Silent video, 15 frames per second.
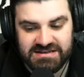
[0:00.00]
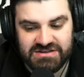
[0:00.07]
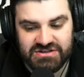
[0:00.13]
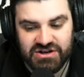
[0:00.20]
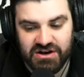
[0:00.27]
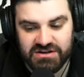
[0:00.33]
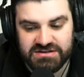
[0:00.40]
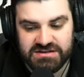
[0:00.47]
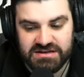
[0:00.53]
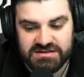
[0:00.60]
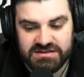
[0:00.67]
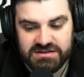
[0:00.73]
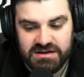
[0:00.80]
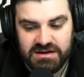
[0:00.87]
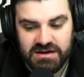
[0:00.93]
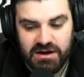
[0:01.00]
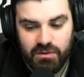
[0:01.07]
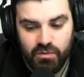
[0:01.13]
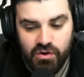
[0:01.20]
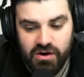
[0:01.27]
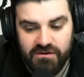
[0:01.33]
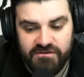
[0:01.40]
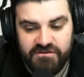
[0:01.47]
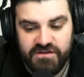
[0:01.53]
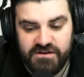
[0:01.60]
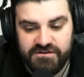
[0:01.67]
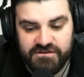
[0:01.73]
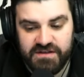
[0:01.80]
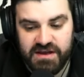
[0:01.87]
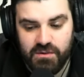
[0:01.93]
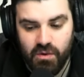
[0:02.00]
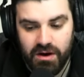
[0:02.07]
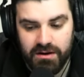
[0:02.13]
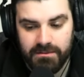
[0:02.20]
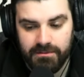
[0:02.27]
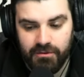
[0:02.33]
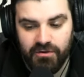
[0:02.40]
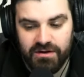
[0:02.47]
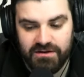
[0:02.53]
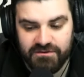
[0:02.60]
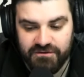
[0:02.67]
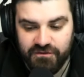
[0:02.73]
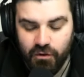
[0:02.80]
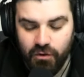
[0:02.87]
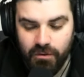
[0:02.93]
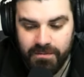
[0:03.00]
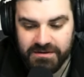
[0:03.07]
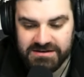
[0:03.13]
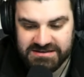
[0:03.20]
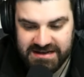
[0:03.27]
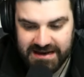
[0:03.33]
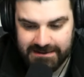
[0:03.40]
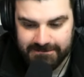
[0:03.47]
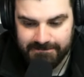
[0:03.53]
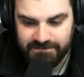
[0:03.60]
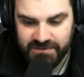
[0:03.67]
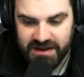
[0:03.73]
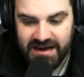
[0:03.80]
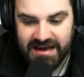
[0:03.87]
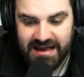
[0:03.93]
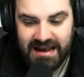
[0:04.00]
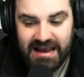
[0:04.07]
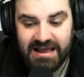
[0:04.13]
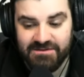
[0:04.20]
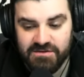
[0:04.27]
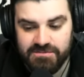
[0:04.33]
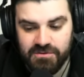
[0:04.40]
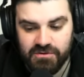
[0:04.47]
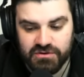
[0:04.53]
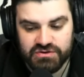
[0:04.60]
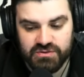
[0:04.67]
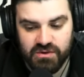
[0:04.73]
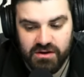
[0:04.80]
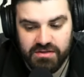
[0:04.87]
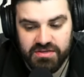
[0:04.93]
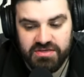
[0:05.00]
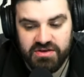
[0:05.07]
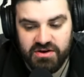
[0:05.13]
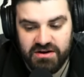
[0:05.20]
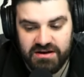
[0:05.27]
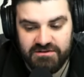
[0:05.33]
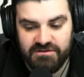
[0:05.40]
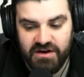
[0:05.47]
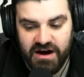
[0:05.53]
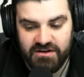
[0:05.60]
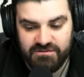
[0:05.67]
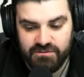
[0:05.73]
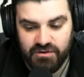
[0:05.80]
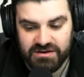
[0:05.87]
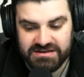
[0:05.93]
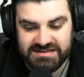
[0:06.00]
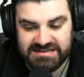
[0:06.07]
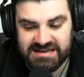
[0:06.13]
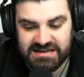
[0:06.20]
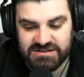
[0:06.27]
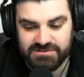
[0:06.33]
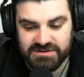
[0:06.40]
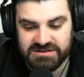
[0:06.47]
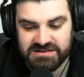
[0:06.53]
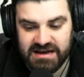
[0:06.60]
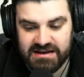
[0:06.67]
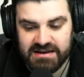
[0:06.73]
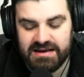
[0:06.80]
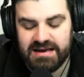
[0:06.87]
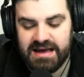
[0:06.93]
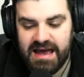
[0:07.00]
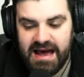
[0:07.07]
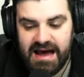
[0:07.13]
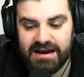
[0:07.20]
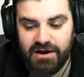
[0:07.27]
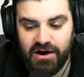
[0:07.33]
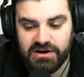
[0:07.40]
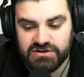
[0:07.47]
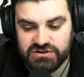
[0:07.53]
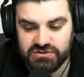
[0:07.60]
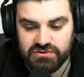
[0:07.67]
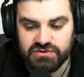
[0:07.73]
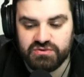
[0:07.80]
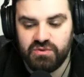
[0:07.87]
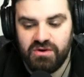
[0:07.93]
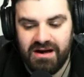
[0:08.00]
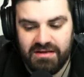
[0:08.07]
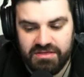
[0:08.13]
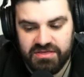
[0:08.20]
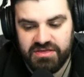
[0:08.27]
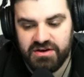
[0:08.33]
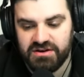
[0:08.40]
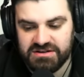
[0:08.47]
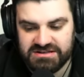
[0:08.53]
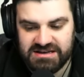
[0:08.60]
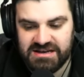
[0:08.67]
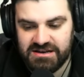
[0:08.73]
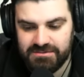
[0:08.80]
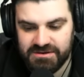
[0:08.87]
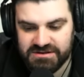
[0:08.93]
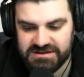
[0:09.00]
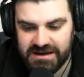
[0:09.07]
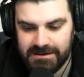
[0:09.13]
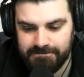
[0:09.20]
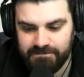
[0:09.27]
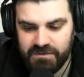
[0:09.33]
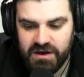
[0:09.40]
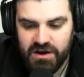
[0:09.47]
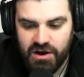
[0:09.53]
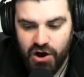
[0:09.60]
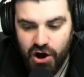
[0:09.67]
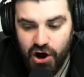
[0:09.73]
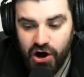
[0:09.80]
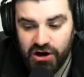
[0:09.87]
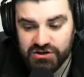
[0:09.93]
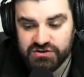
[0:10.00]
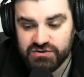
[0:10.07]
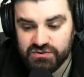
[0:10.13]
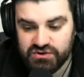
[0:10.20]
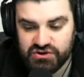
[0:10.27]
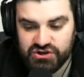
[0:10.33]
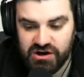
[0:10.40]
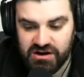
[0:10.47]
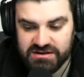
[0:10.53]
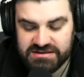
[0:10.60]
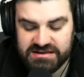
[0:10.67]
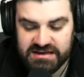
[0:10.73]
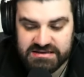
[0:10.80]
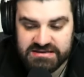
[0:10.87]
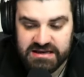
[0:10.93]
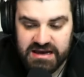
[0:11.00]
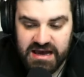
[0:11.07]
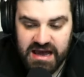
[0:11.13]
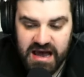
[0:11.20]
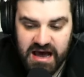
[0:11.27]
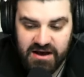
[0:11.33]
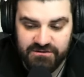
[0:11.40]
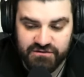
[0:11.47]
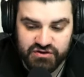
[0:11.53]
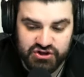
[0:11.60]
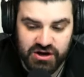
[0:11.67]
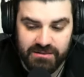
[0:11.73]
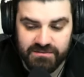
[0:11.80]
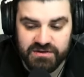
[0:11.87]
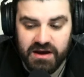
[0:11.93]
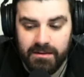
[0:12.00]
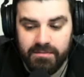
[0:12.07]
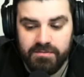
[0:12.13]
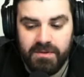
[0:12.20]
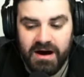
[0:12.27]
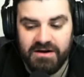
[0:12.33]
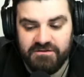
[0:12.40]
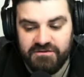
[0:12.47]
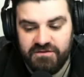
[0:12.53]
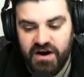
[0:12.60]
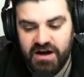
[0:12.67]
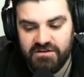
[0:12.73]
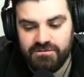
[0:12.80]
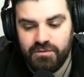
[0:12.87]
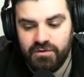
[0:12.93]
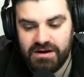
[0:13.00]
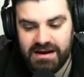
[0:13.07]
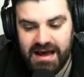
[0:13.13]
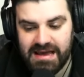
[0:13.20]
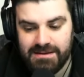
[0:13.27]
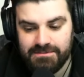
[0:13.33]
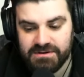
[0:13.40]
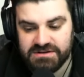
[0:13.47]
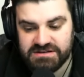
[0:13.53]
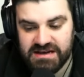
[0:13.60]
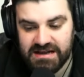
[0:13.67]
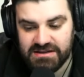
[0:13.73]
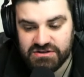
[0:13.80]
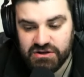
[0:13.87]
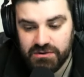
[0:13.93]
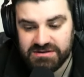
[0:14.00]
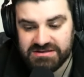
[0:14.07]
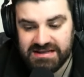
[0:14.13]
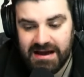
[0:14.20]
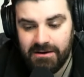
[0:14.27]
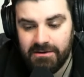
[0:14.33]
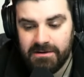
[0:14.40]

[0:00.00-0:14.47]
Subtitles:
chances were at 51.4%. Liverpool's were at 35.6% and Arsenal's were at 13%. Arsenal's chances have jumped up by 5.8%. So it's now